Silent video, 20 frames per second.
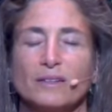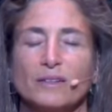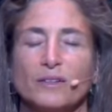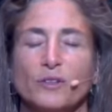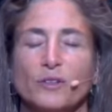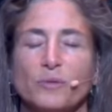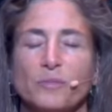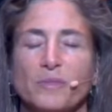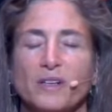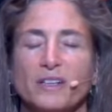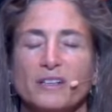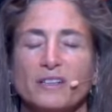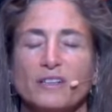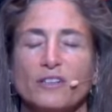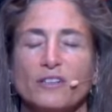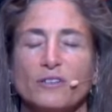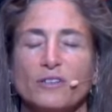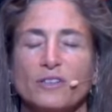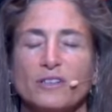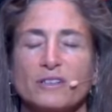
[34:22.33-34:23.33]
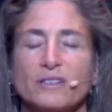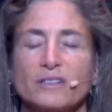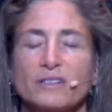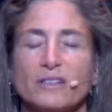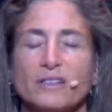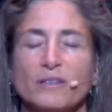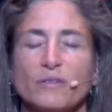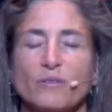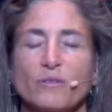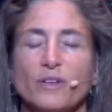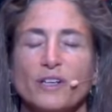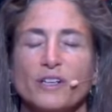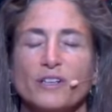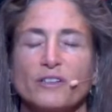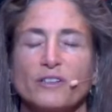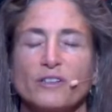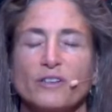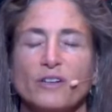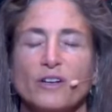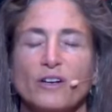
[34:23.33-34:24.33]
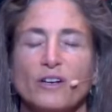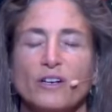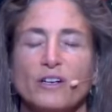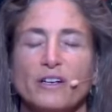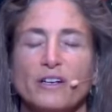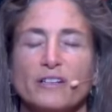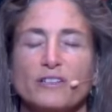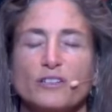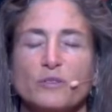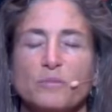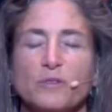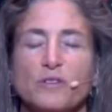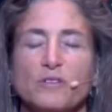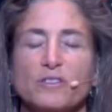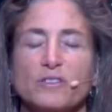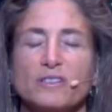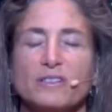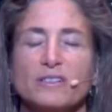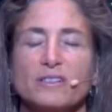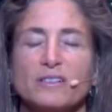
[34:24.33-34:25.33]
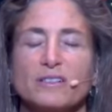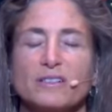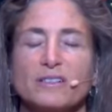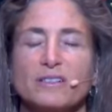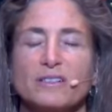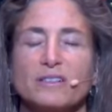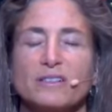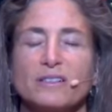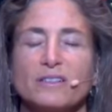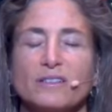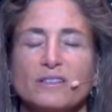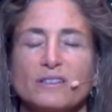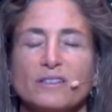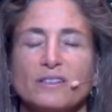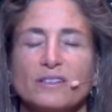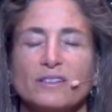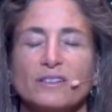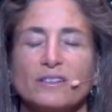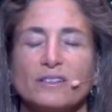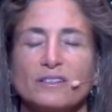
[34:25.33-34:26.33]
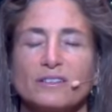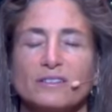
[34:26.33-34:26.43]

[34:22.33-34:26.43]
You might notice that when your heart is most sincere,